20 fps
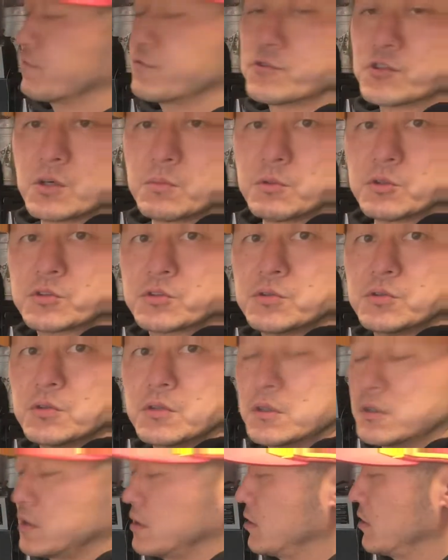Dremel
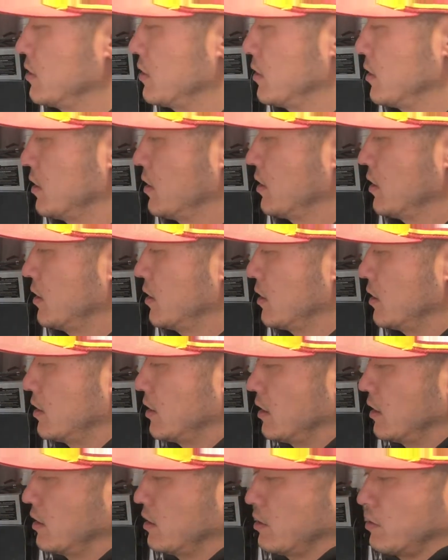tool
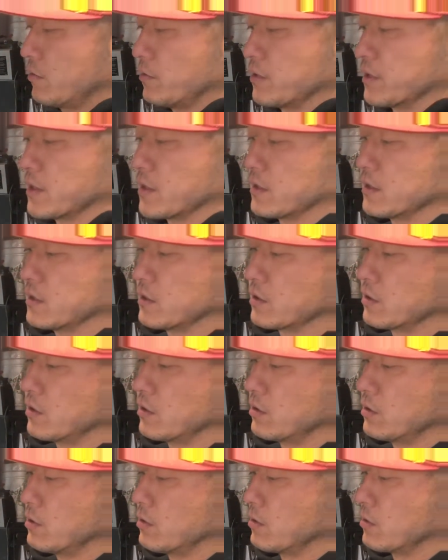with a
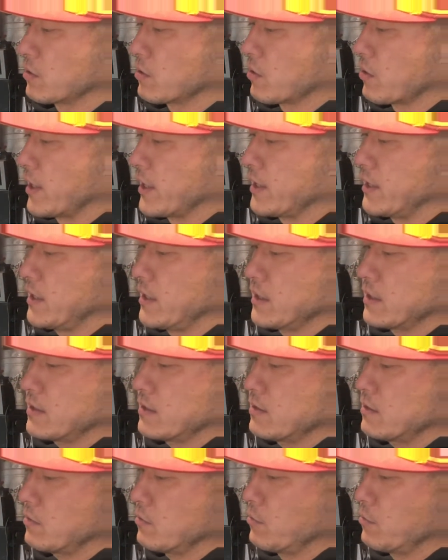little grinding